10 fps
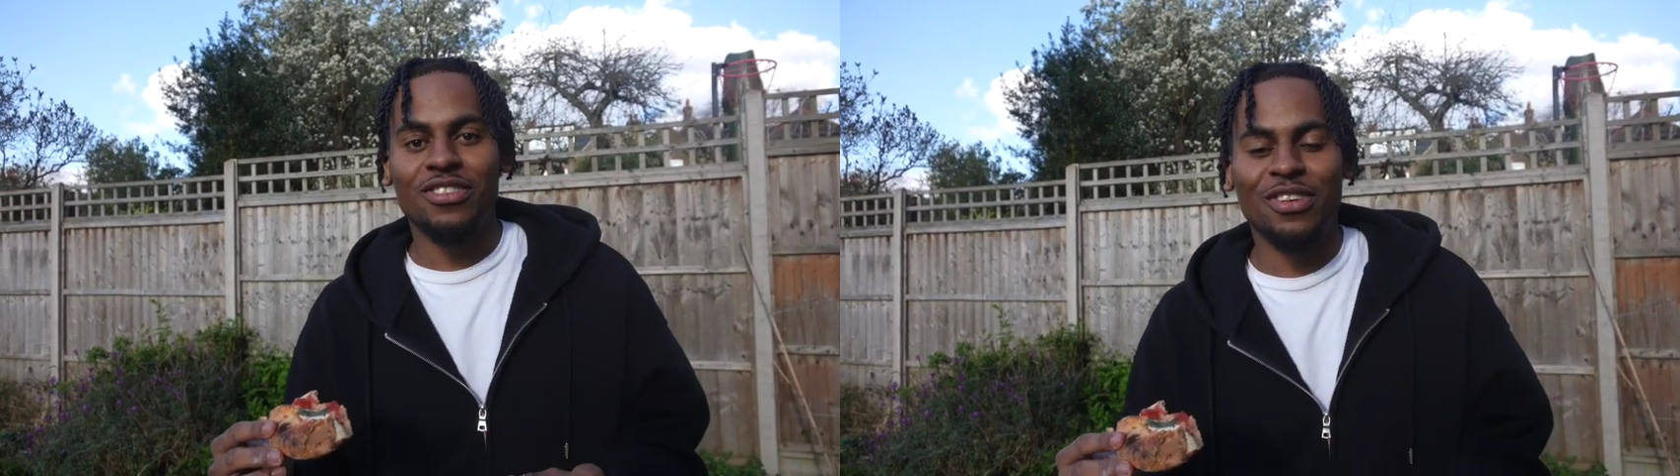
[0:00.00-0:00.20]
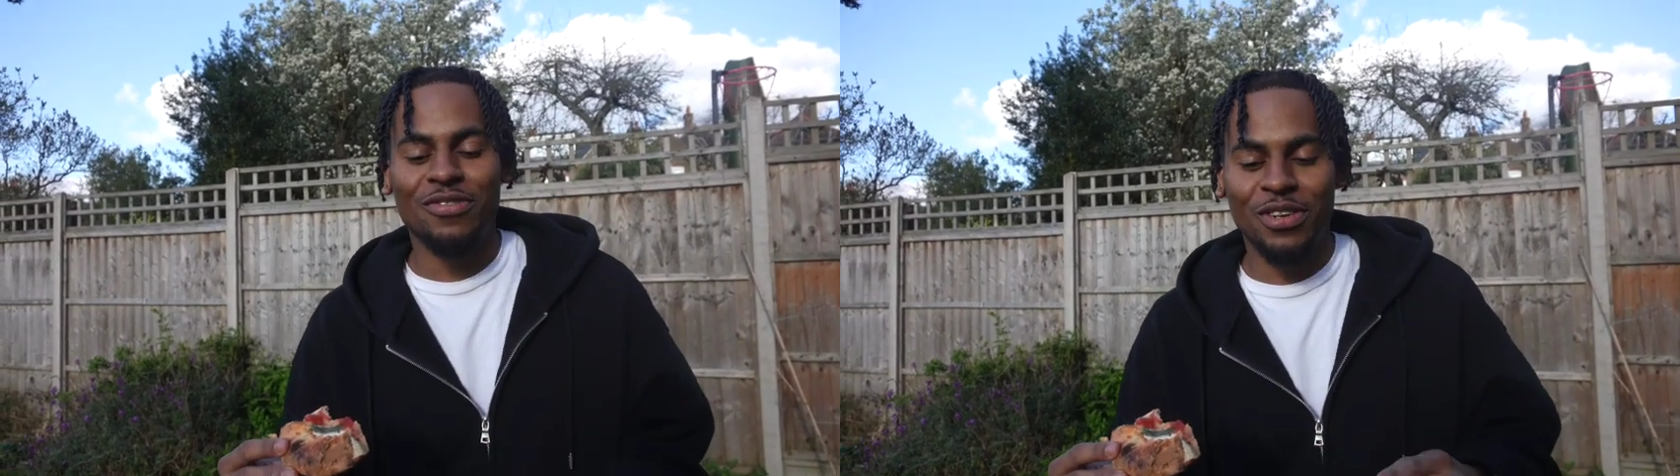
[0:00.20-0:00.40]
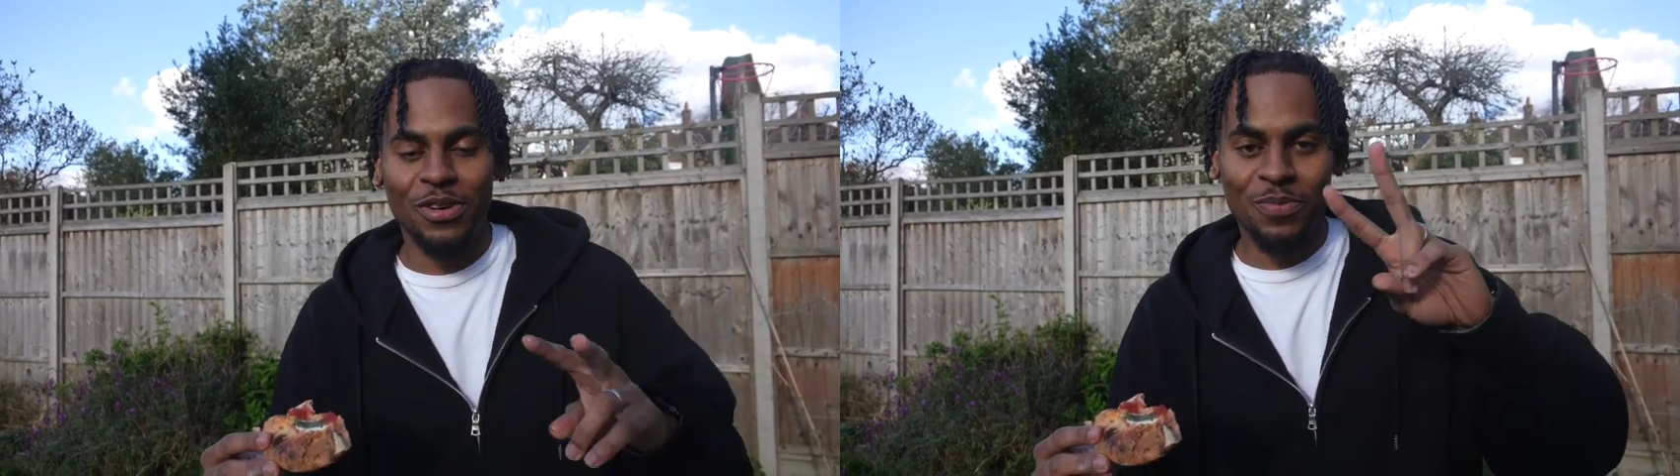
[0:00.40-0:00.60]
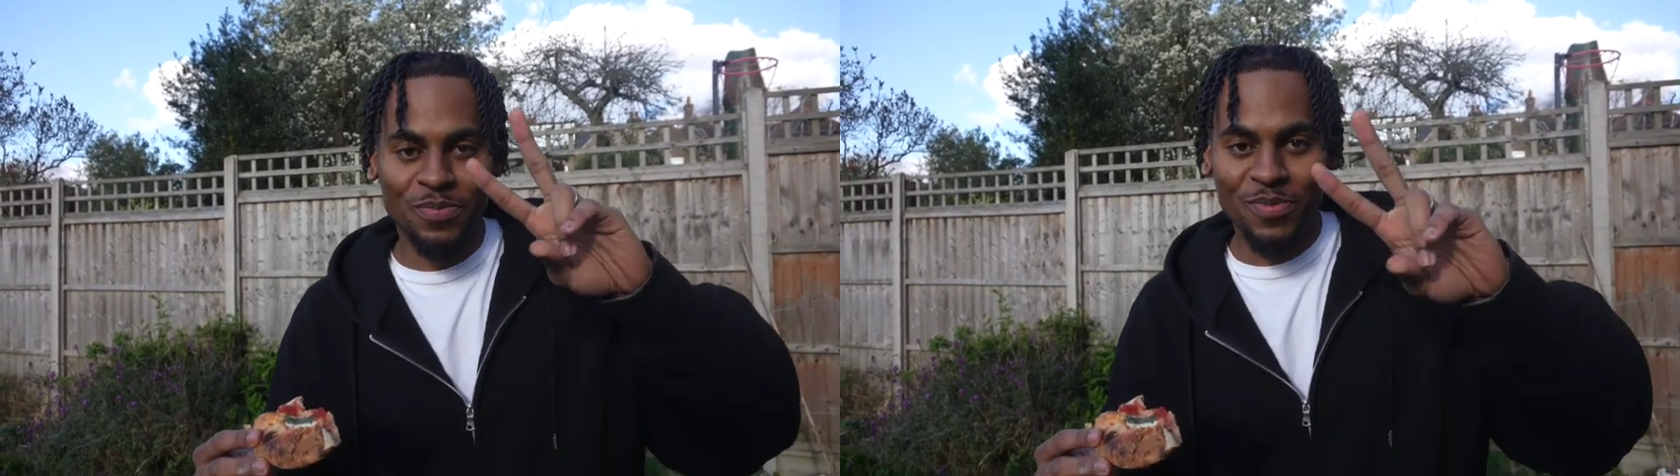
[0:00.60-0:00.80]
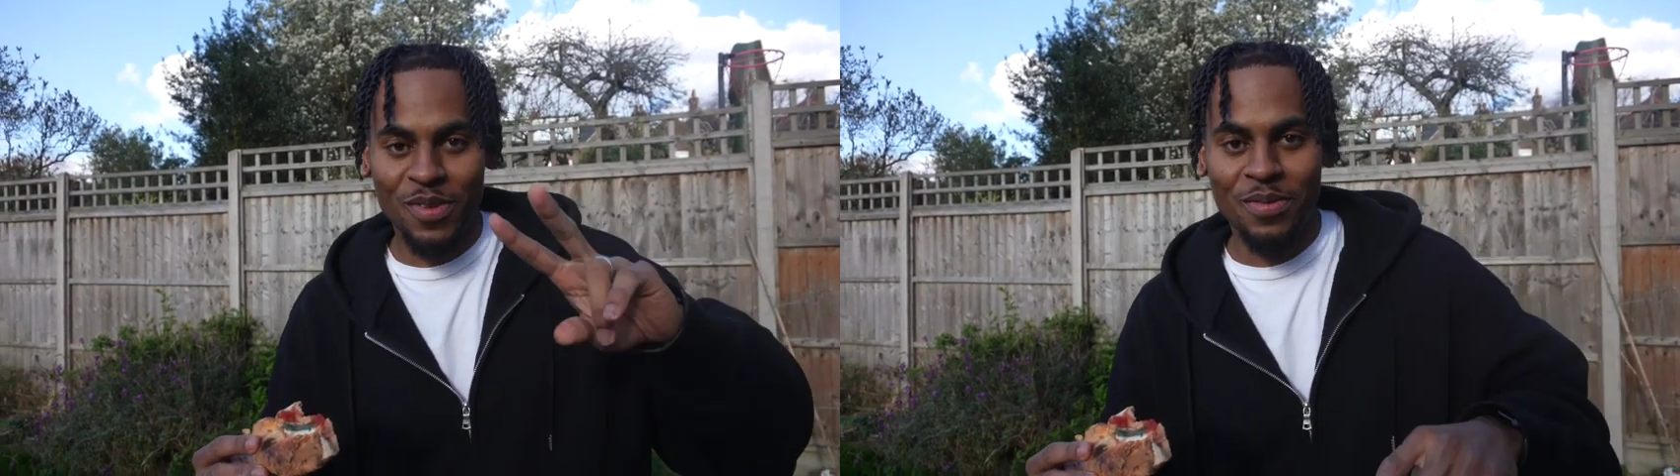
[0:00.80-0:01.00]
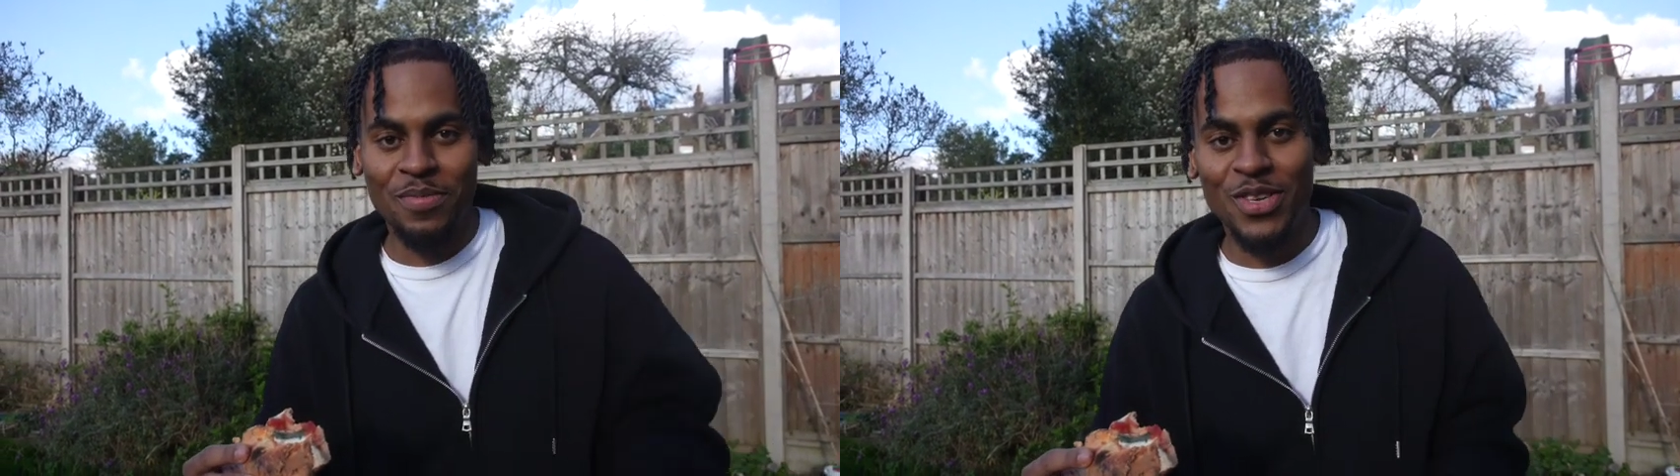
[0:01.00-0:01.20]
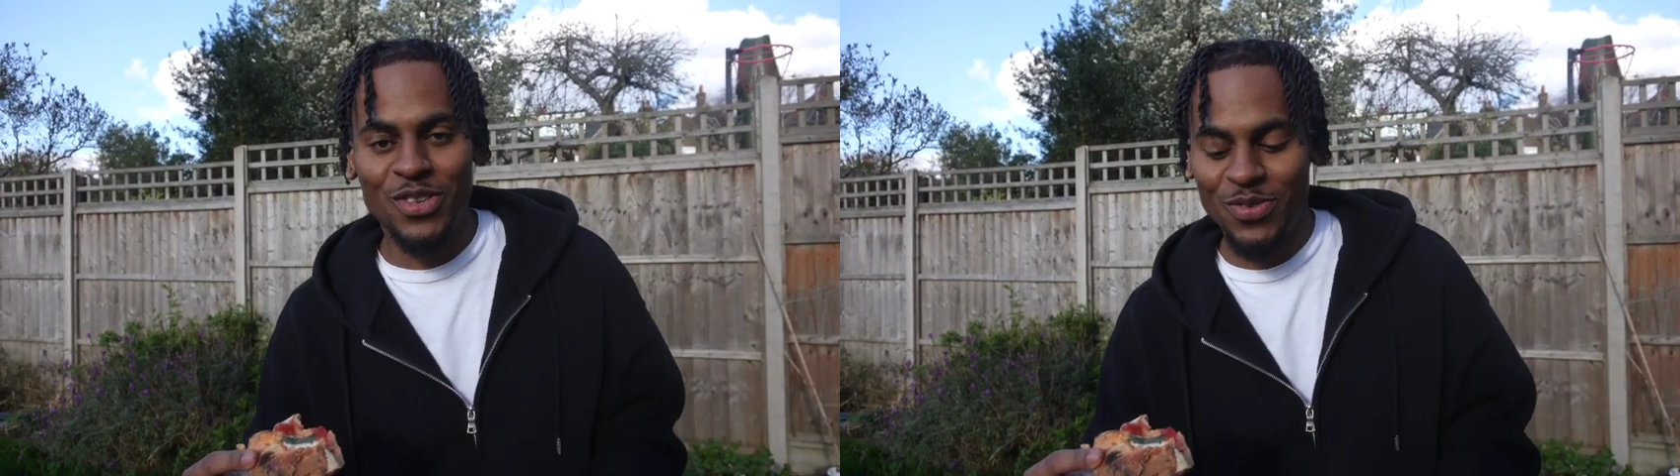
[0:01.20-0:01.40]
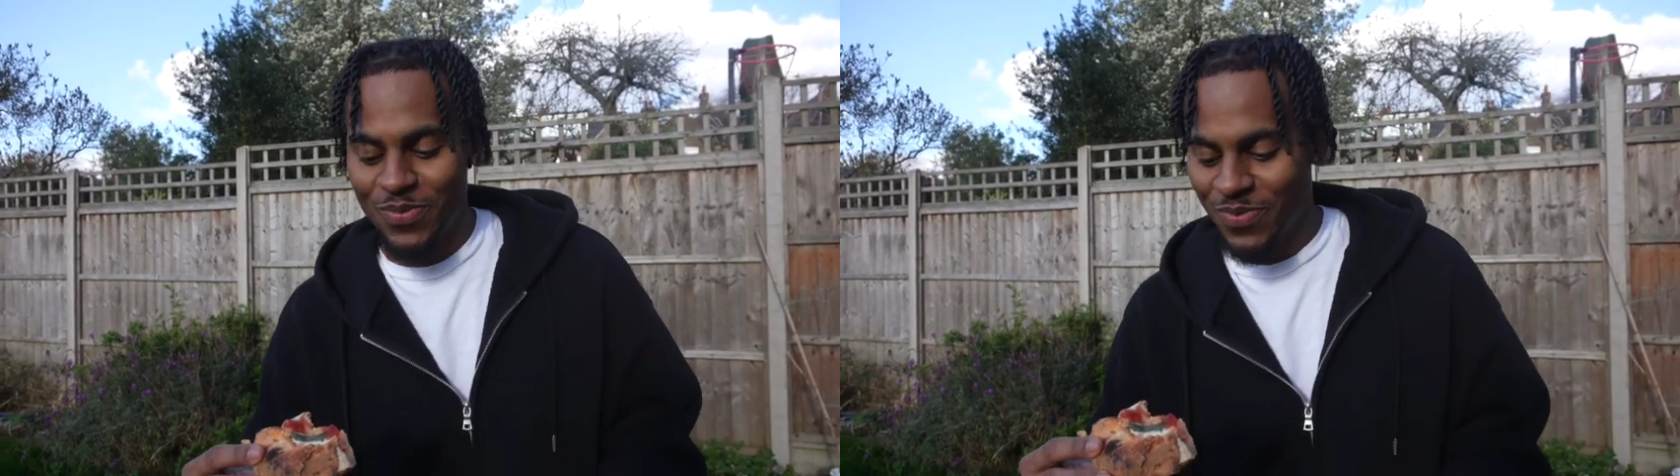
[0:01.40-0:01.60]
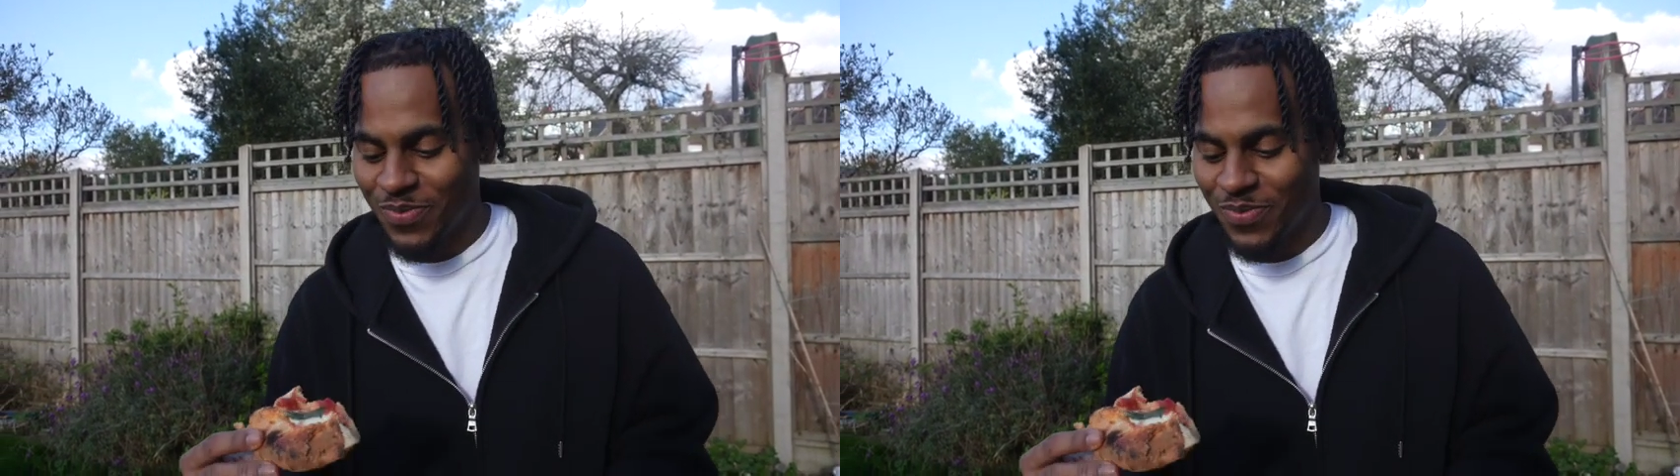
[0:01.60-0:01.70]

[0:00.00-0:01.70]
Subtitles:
on the next video. Peace.